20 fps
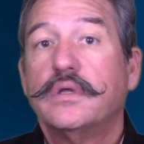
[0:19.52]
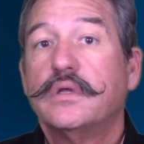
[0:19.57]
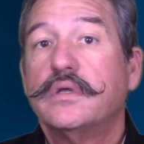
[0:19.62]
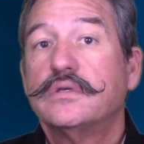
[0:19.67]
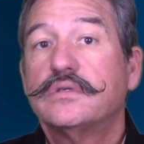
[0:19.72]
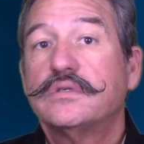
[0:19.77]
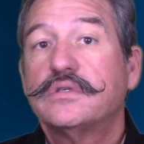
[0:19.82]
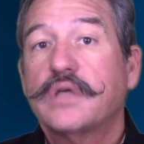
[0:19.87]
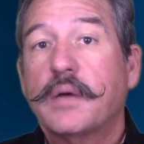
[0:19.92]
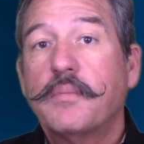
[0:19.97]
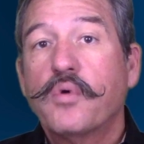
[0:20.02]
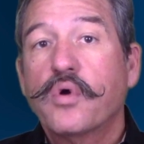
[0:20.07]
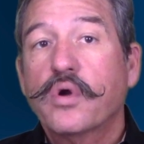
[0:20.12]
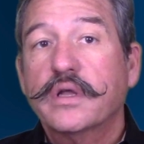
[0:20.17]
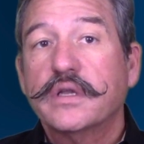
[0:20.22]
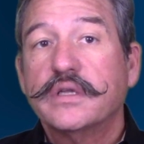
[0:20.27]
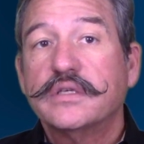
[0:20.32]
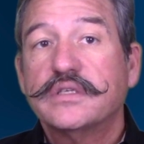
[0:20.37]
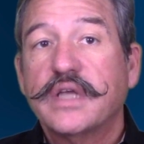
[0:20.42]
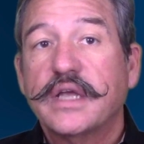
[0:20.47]
Some
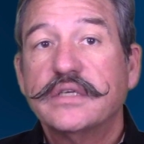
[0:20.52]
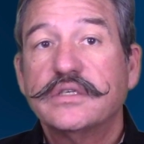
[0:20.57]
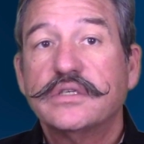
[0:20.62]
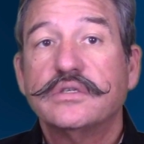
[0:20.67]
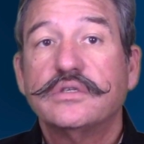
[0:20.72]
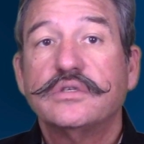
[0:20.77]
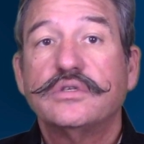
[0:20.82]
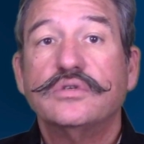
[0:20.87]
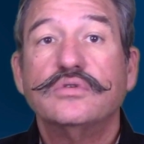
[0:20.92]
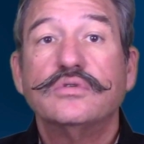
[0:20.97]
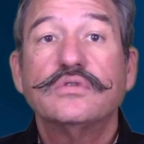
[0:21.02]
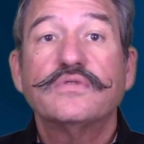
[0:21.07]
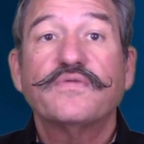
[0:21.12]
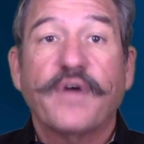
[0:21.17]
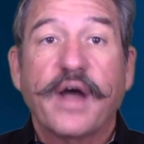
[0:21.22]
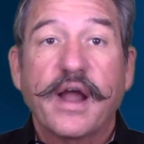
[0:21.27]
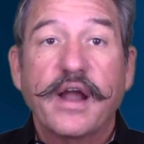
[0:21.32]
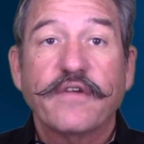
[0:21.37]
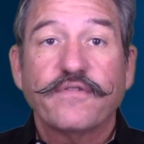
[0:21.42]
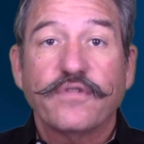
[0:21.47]
organizations use
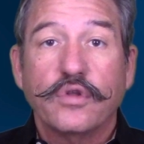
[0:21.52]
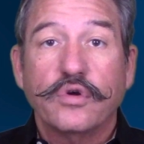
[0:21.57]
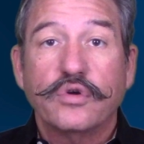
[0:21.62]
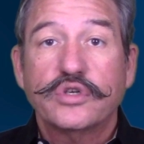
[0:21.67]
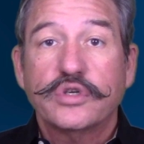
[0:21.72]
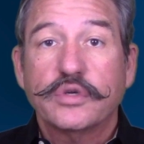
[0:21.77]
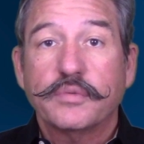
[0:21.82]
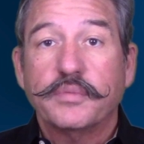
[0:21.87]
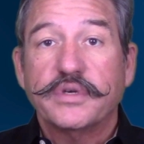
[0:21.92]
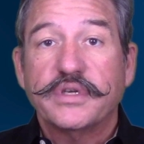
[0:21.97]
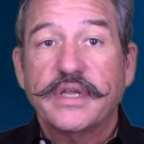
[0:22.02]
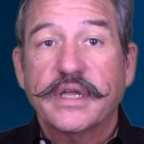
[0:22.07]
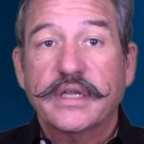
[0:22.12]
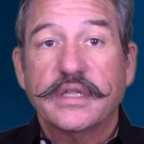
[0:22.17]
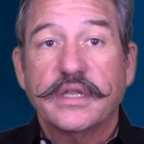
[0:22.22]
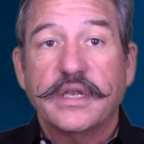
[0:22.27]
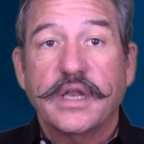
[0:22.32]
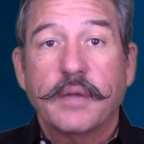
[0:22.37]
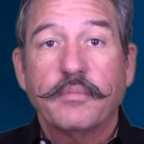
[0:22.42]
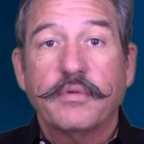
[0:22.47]
fire flow to predict
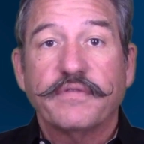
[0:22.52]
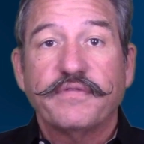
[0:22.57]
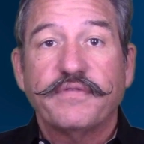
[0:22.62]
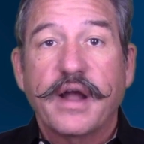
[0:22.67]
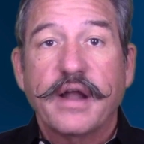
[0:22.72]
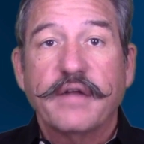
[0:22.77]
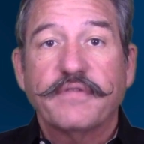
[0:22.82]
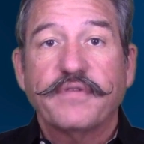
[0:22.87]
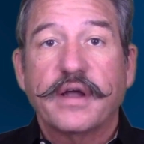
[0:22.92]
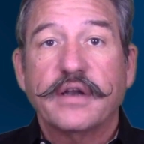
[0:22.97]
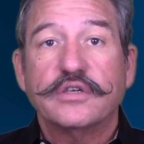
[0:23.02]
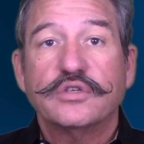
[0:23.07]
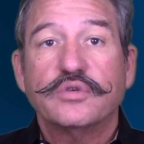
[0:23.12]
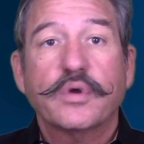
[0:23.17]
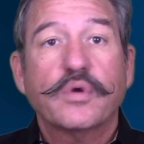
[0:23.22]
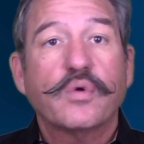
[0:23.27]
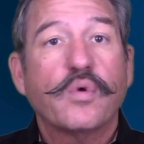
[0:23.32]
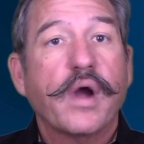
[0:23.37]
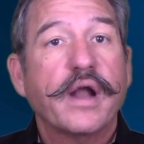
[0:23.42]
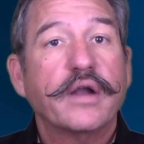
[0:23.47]
the number of firefighters
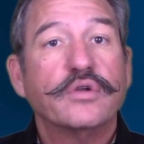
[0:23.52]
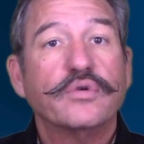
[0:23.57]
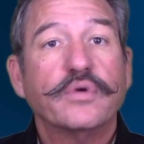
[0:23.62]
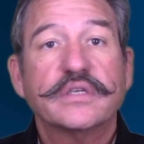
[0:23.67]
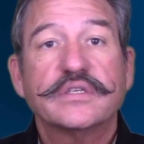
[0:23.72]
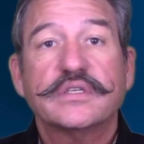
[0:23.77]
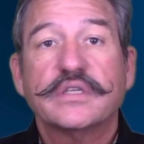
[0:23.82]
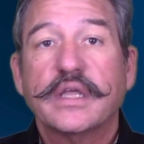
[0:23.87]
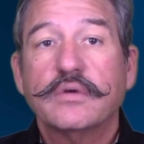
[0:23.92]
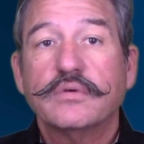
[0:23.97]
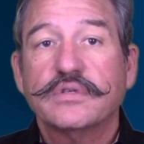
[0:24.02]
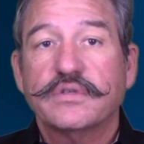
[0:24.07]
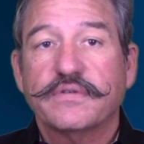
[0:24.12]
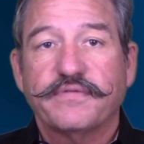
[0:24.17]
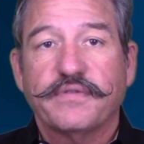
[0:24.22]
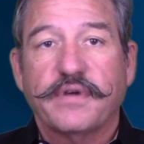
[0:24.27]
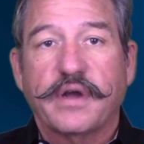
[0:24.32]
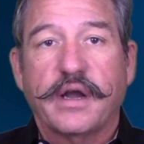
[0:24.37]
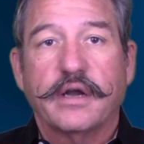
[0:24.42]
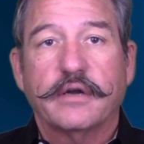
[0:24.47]
required to extinguish a
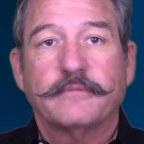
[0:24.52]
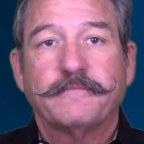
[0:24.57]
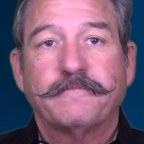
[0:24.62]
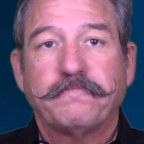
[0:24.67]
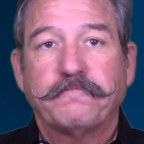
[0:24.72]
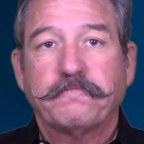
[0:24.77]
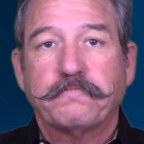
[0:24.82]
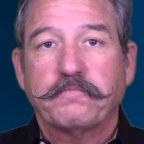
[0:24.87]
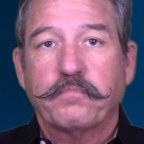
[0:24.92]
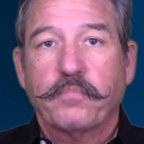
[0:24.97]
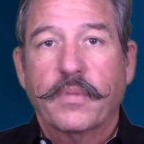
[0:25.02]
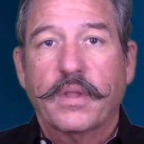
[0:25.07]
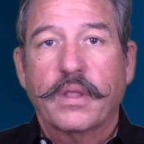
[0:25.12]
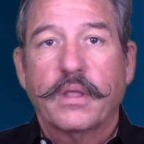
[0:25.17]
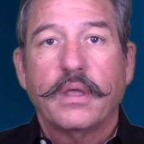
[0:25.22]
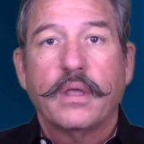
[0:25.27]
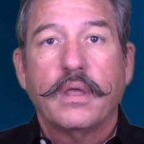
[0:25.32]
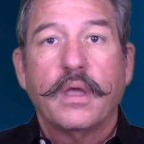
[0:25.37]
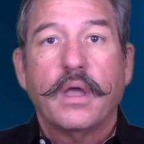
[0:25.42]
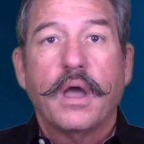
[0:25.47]
fire.
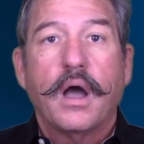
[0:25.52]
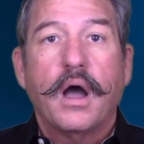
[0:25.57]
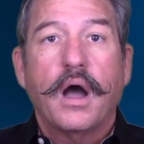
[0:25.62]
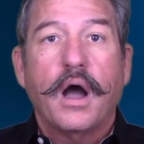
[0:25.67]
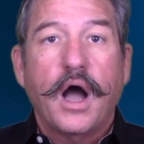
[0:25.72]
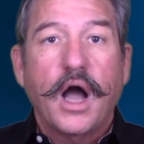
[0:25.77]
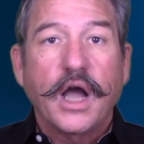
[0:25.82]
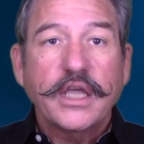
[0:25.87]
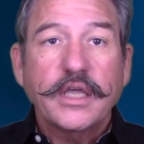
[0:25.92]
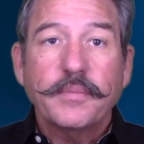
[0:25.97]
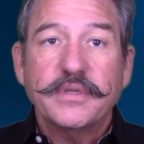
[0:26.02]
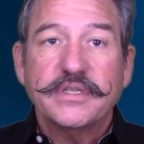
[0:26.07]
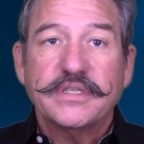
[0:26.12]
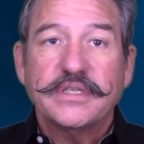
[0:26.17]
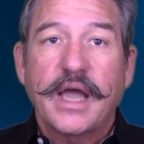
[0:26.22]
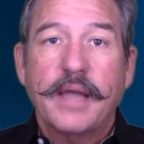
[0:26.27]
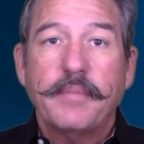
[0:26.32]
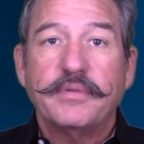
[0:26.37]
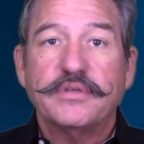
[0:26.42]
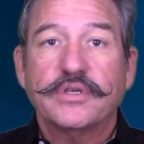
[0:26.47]
Occupant
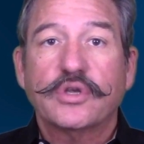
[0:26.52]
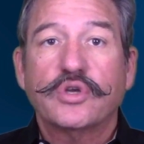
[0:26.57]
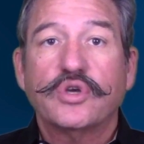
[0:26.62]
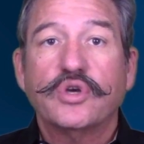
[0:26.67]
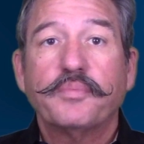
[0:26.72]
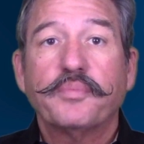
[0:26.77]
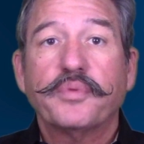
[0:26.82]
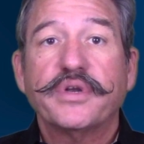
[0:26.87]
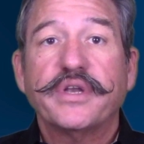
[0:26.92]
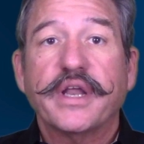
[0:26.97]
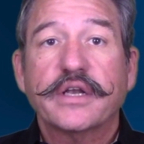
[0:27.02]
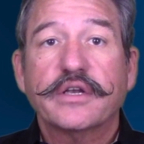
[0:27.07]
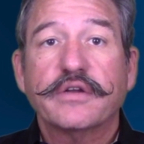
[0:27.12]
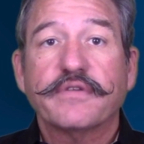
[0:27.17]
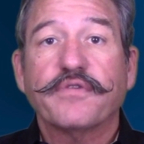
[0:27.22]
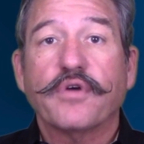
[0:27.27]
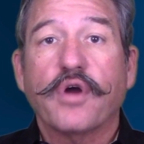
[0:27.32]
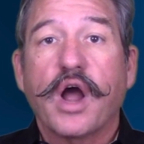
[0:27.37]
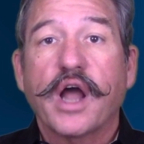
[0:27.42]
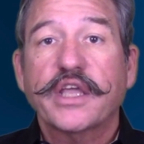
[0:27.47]
type is a good predictor
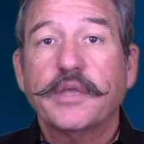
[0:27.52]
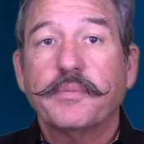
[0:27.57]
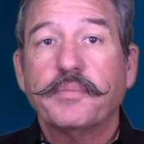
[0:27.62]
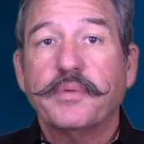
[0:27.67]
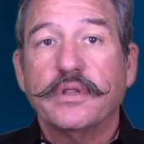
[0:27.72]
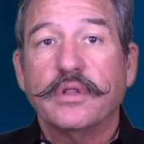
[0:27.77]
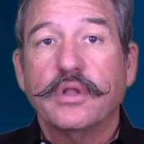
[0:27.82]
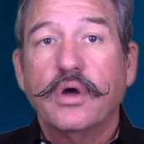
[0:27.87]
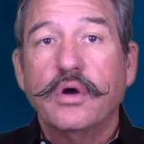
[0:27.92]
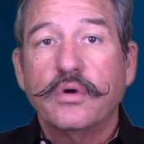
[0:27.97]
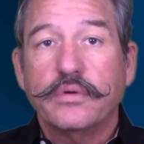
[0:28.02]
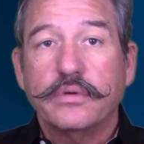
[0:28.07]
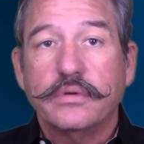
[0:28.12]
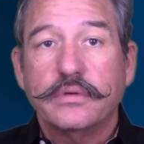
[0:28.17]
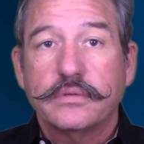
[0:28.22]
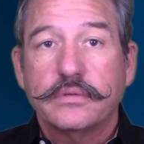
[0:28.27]
for occupant load,